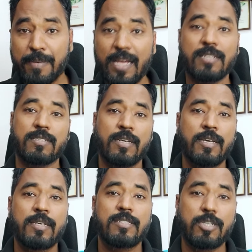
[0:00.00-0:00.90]
plus
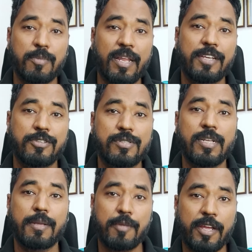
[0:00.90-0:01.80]
simulators
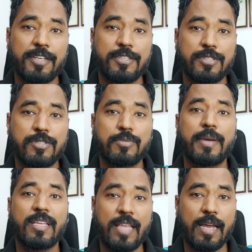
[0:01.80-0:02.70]
and emulators to
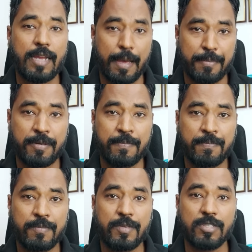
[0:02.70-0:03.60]
make that happen.
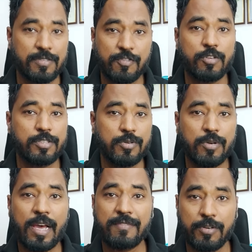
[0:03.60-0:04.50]
Because of course you
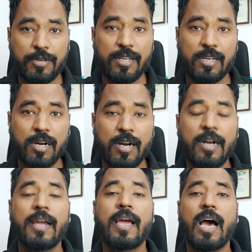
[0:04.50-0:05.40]
don't have the real
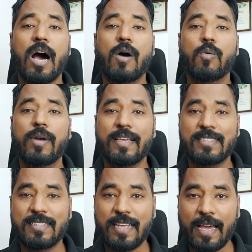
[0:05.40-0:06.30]
car, how
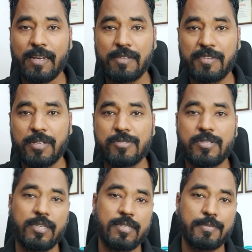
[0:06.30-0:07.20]
exactly will you
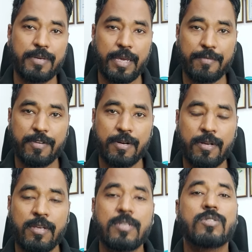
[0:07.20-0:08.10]
see this behavior?
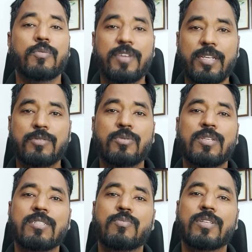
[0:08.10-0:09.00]
So we do
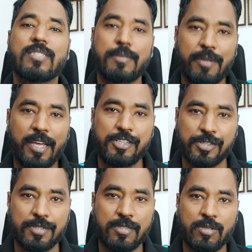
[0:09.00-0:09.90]
this with
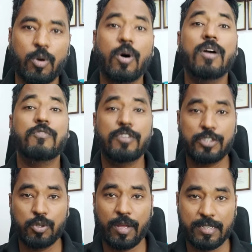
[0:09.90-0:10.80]
simulations or
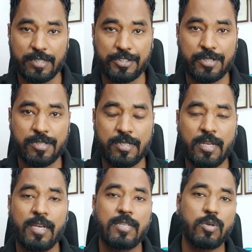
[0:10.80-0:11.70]
virtualizations.
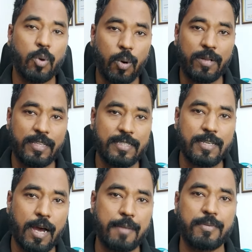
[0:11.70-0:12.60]
So all these
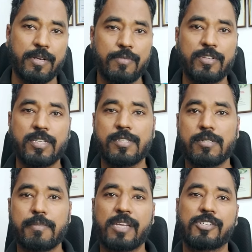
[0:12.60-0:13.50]
components which I
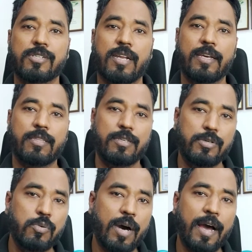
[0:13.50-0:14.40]
just mentioned, like the
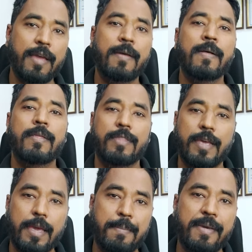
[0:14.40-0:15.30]
U I, the
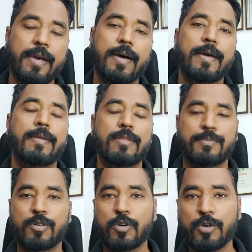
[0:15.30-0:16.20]
A P I, the
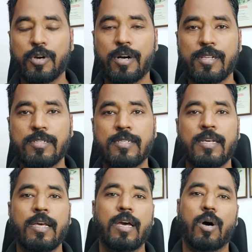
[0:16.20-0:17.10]
protocols,
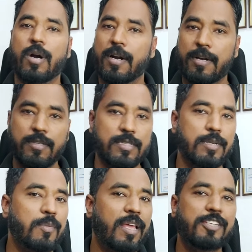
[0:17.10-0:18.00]
or the
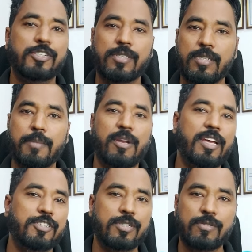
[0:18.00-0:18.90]
simulation,
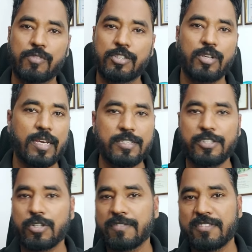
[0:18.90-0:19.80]
emulation,
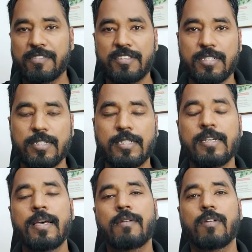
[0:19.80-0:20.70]
virtualization of services,
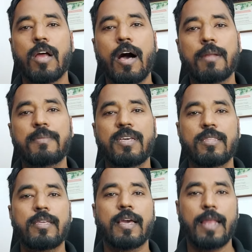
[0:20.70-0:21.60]
will all be
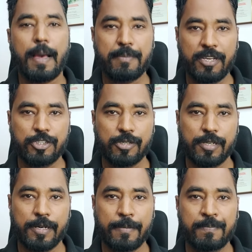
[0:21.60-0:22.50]
in the adaptation
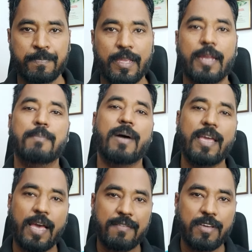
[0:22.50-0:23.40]
layer. And by
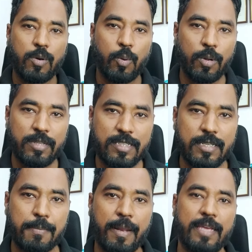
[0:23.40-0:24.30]
having all these
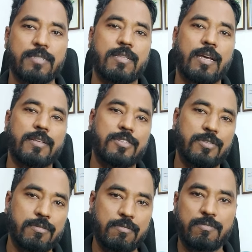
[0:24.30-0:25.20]
in place, that
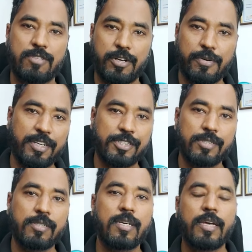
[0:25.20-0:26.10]
is
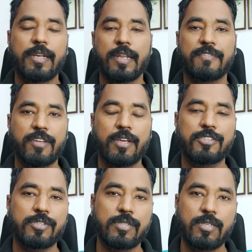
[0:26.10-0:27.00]
generation,
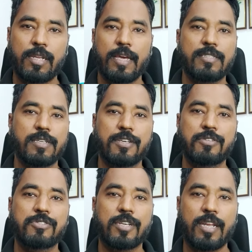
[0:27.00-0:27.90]
definition,
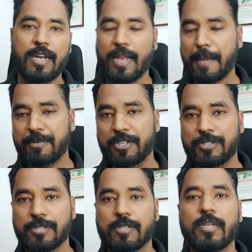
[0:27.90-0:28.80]
execution, and
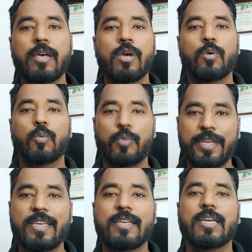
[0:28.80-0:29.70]
adaptation,
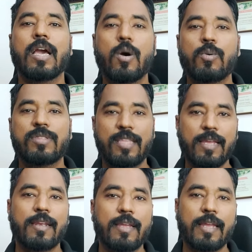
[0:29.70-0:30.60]
we go
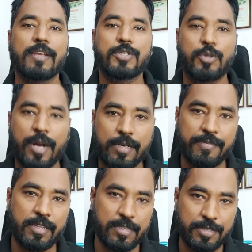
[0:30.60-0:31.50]
then and interact
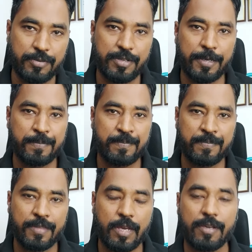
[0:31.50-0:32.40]
with S U T,
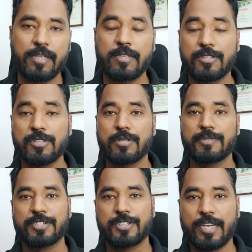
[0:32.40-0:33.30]
okay, the system
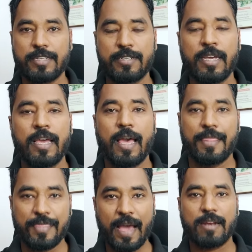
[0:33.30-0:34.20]
under test.
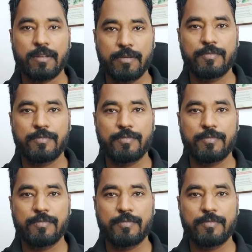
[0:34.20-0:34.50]
And that